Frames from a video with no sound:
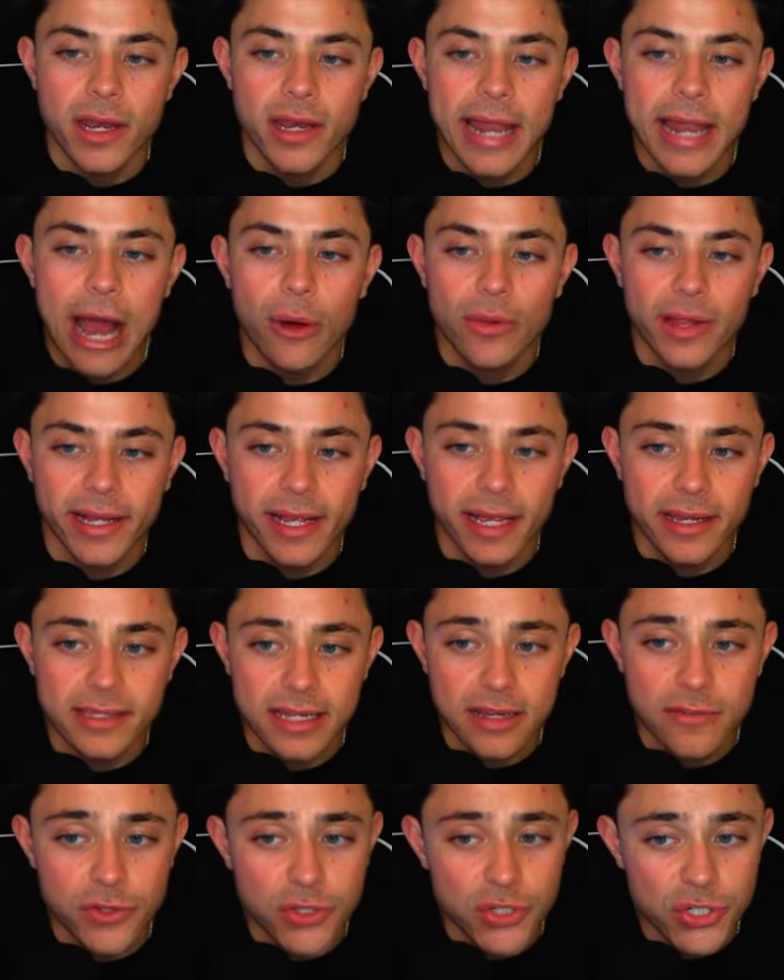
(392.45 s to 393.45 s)
Now, like I
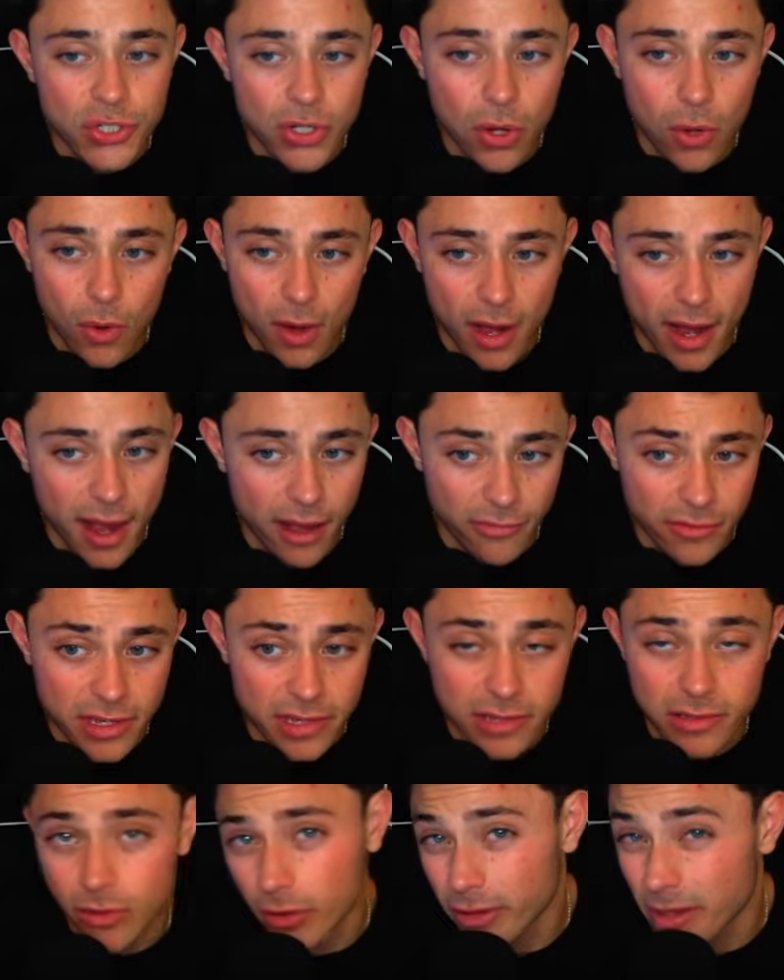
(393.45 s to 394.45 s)
said, if you don't have
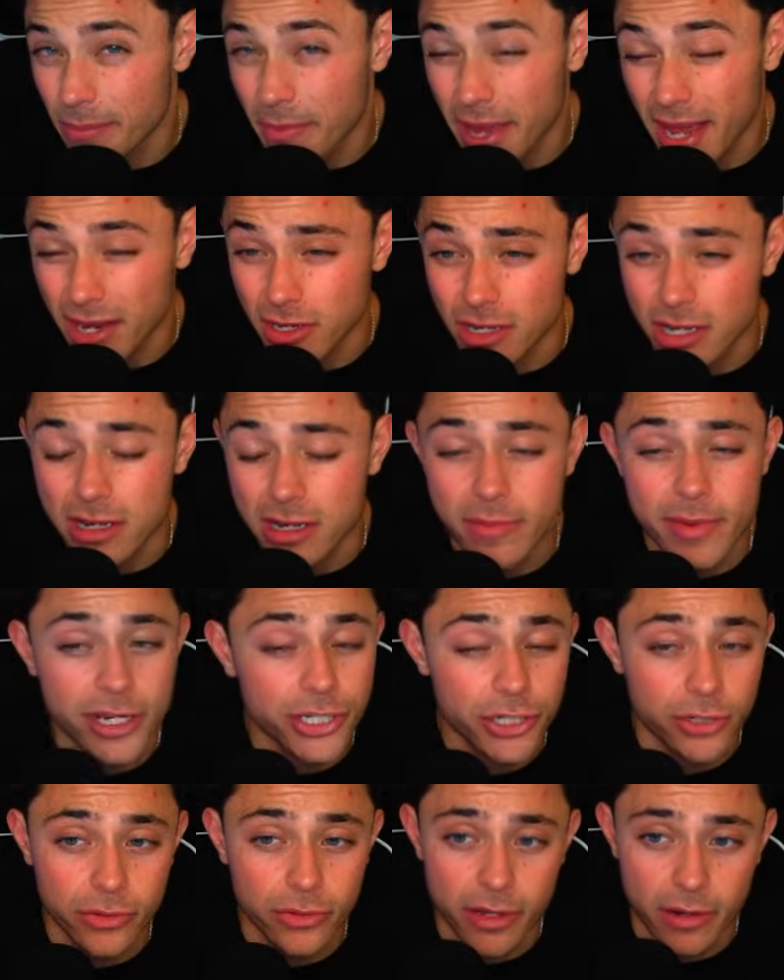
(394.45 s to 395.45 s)
these already made, you need to make
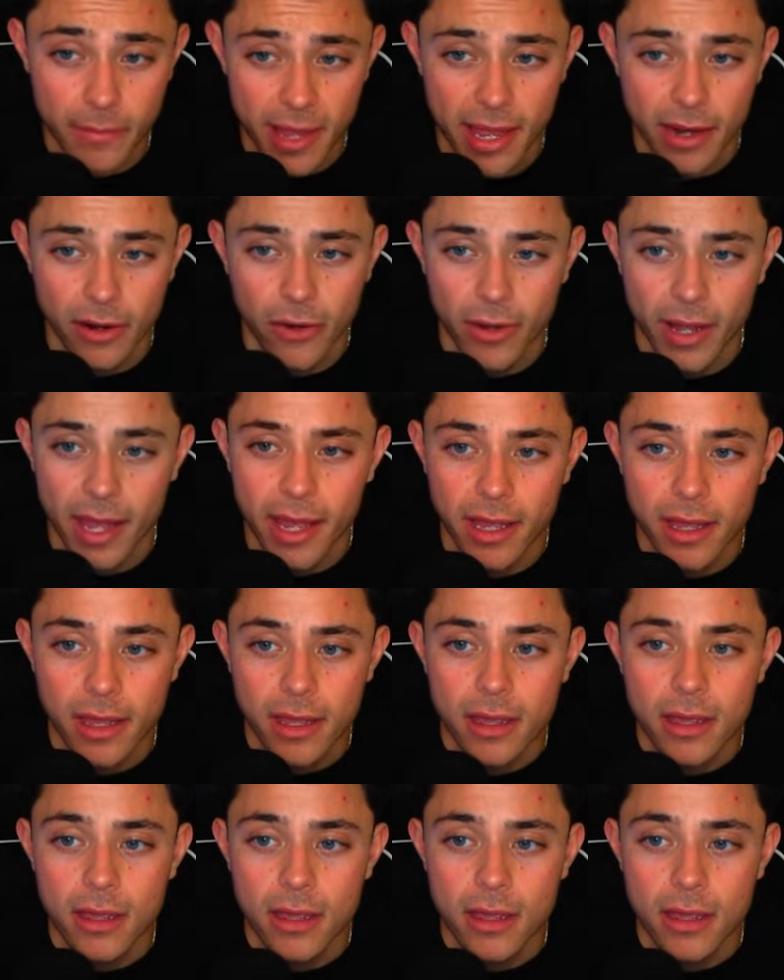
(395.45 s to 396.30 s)
sure they're made, okay?